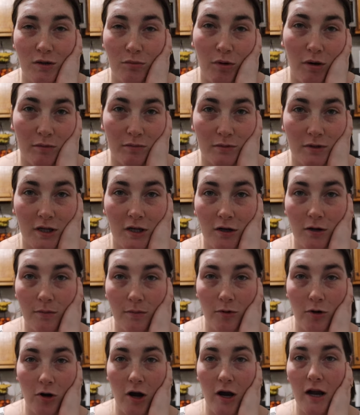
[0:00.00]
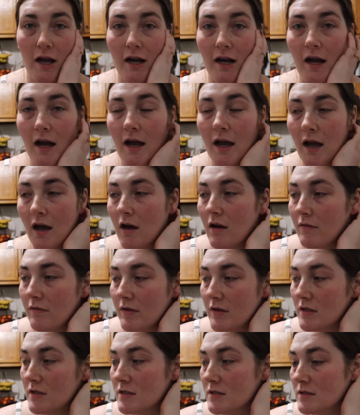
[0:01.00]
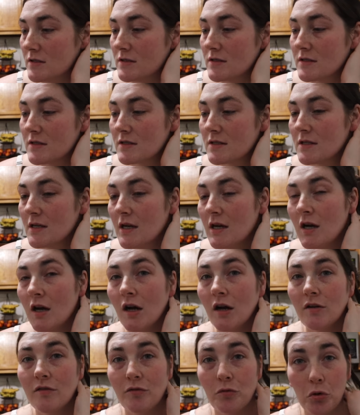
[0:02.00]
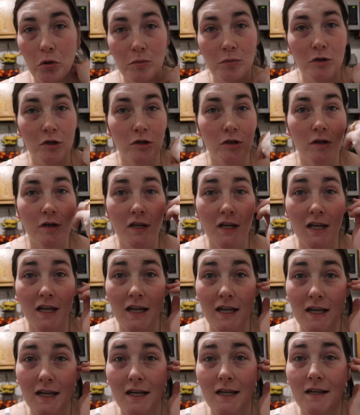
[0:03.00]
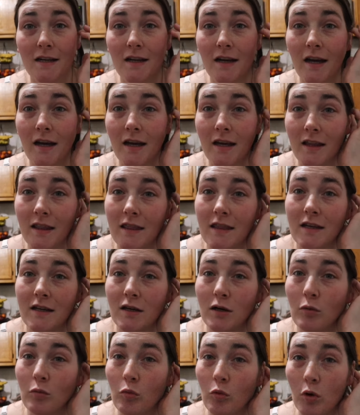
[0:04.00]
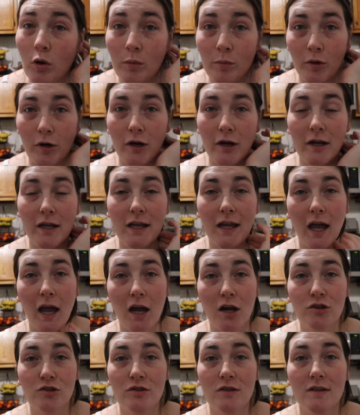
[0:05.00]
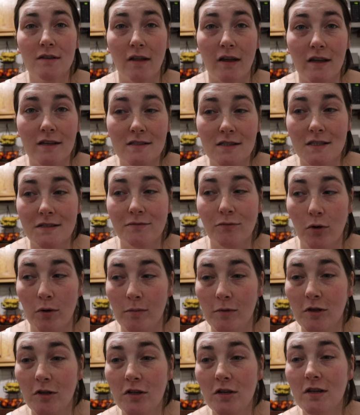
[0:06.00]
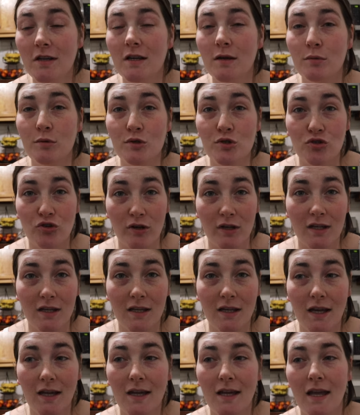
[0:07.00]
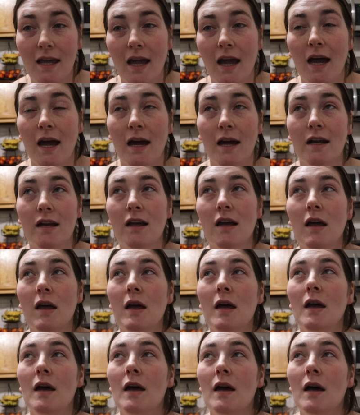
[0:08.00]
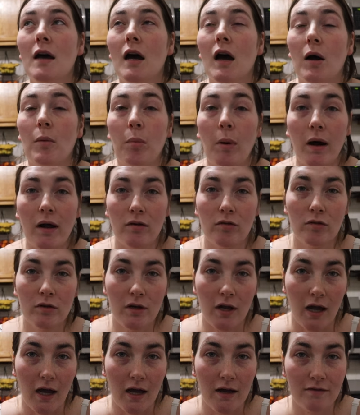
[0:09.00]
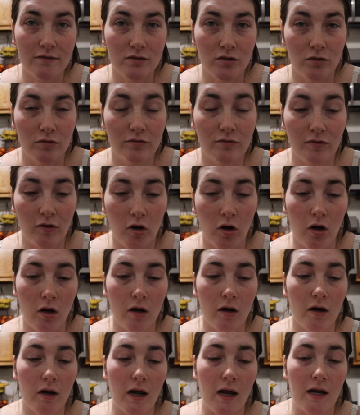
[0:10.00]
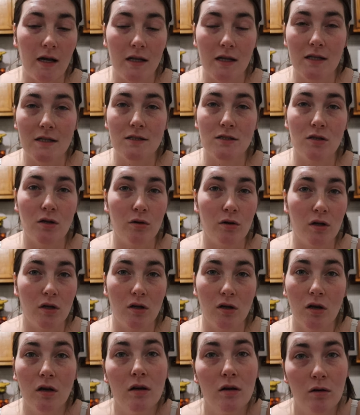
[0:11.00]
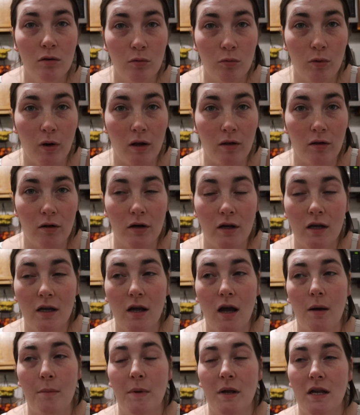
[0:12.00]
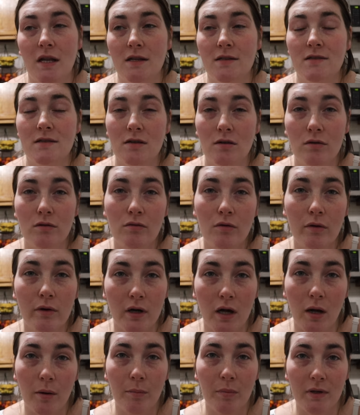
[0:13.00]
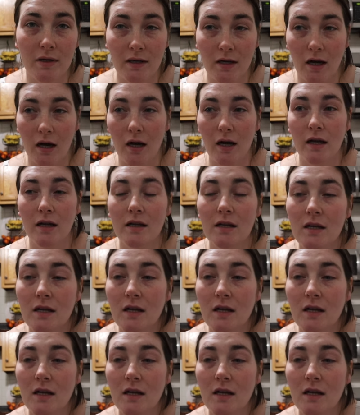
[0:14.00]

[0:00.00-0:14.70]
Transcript: could probably hear him crying. I have his formula in the warmer. He actually likes this formula. He was drinking it. He had a bottle and a half so far, and he's doing well on it. I mean, he's still throwing up, but not